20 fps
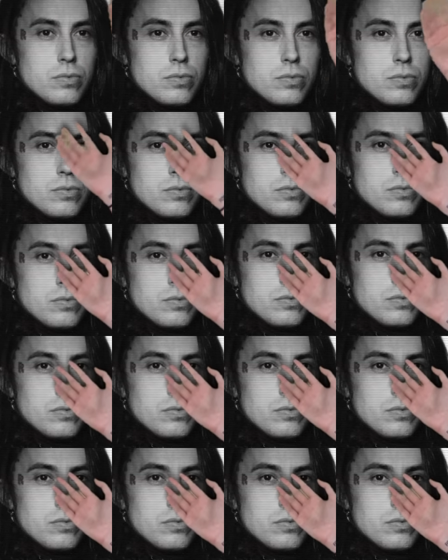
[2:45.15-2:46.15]

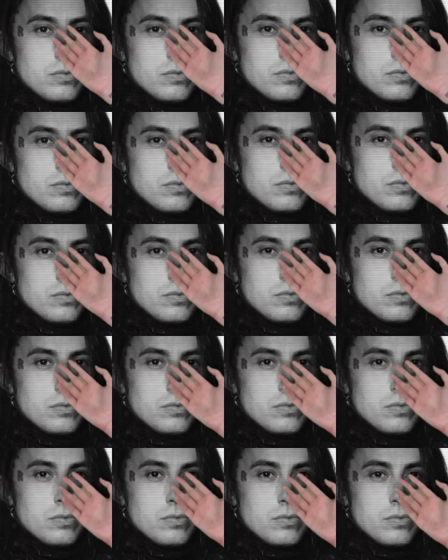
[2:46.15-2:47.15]

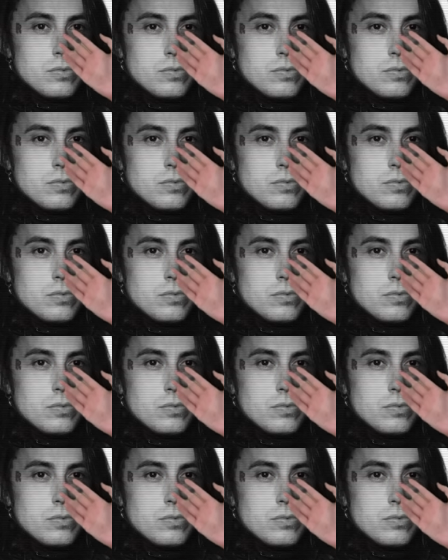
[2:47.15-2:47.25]
[no speech]